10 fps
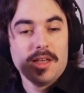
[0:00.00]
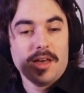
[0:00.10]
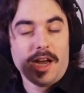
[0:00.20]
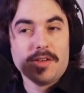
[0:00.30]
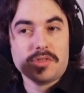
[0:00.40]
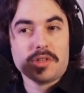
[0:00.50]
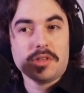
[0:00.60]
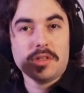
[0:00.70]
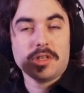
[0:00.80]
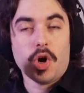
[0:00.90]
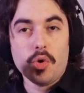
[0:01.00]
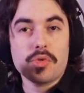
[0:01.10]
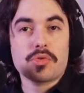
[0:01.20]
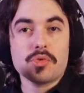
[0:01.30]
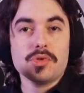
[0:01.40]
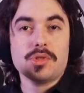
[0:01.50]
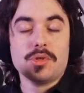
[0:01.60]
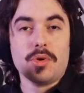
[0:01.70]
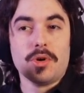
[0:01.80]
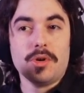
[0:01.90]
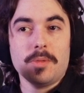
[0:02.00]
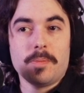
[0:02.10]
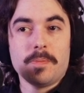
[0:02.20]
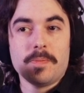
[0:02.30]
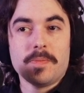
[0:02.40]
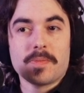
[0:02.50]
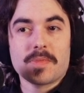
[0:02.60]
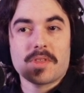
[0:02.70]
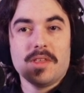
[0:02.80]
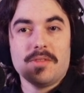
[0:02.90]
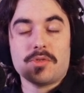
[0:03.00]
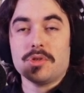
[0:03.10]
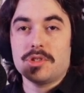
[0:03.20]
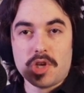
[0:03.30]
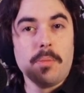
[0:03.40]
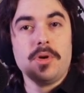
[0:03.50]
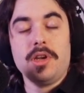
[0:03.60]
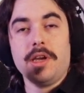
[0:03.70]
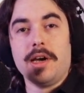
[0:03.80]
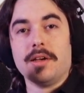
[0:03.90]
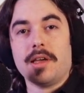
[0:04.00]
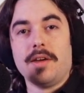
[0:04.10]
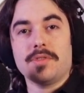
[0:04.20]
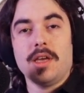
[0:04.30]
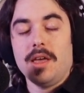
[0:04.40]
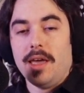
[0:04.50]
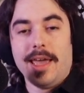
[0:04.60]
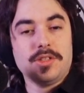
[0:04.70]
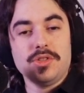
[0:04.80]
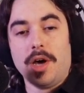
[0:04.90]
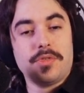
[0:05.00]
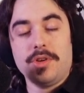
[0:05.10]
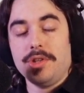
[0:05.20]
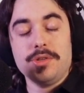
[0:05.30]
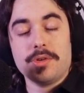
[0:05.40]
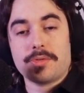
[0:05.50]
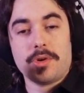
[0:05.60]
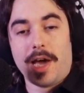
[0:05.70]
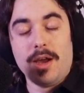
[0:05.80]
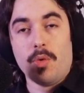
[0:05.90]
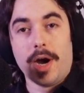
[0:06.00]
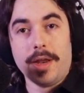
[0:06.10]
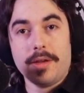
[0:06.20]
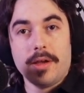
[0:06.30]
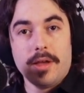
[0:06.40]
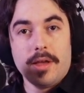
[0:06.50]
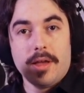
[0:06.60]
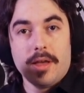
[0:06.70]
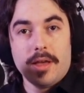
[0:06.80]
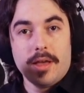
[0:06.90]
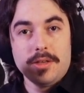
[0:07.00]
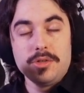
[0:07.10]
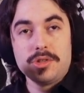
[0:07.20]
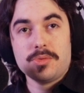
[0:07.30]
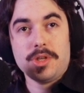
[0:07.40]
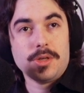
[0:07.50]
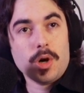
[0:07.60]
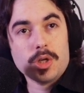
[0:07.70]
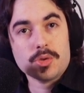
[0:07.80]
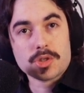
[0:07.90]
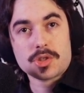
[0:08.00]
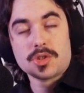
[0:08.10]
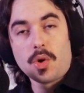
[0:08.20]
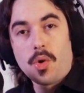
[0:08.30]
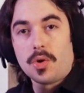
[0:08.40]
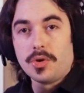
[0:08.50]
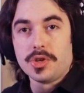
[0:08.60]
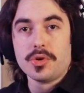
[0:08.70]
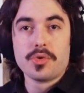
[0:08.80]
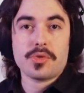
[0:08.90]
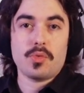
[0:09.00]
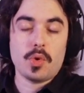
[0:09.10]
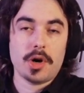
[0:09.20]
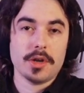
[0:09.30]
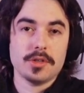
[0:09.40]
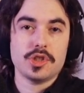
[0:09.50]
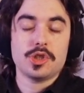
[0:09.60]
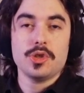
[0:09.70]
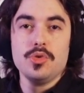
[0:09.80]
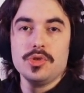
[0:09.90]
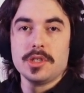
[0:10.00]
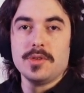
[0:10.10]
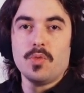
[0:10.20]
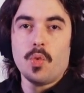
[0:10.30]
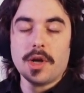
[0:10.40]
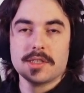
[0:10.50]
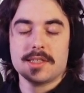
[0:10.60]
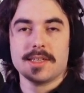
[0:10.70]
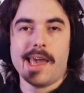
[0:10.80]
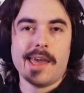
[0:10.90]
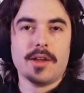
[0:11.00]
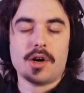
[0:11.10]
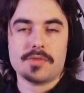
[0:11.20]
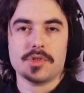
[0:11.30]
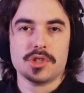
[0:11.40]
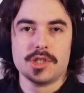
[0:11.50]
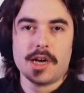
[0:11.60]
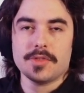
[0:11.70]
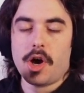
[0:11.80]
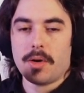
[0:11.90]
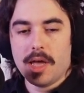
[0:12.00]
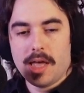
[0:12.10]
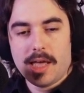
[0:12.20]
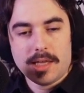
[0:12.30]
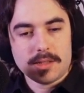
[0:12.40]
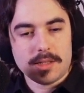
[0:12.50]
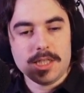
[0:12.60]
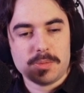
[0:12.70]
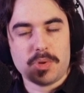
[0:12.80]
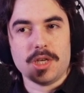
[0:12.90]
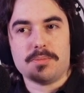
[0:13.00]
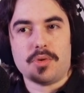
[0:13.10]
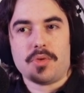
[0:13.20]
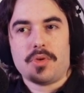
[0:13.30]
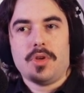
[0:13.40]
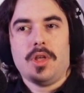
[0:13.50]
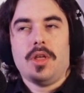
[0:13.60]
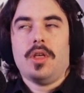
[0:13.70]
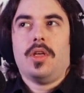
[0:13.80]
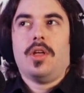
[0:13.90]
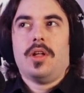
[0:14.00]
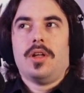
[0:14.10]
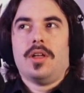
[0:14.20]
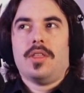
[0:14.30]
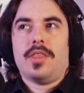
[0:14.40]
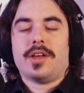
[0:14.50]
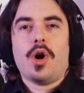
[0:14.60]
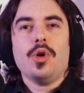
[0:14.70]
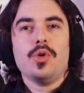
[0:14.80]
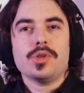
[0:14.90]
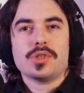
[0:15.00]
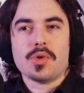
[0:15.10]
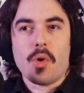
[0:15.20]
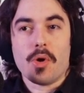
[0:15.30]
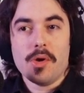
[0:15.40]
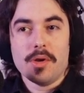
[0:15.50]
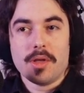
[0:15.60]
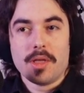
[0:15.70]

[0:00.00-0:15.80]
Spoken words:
I have to go through the store for somebody else. It has nothing to do with what I want. Usually when you go to a store, you're the one choosing what to get off the shelf. No, these people, they go to a store